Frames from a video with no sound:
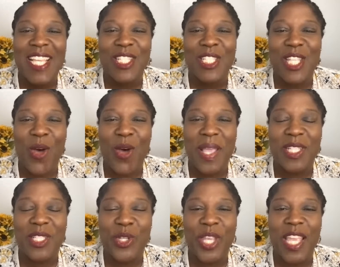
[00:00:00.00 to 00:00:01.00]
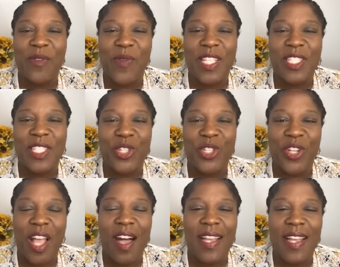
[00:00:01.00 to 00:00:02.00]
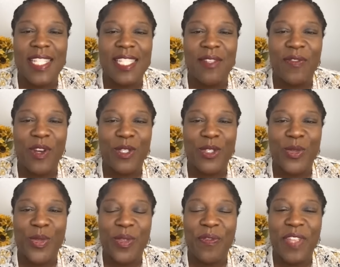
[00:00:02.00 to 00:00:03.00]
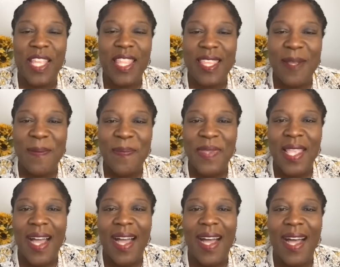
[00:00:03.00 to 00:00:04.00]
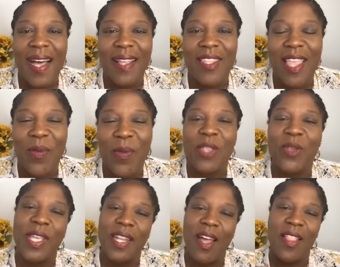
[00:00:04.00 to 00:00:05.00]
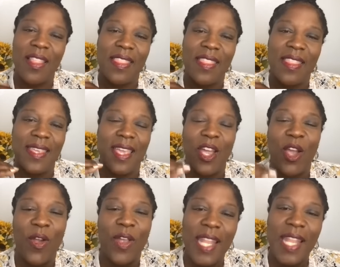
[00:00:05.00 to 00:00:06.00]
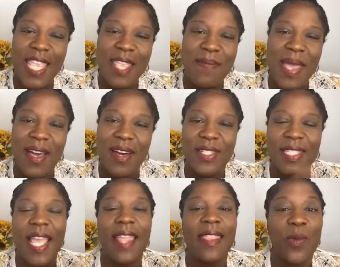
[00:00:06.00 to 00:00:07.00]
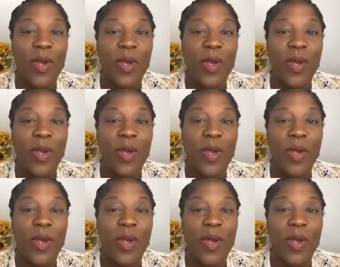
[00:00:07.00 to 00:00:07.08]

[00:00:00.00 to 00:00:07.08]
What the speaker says: So make sure you get registered August 1st through the 5th. That way you'll get all of the current emails. And then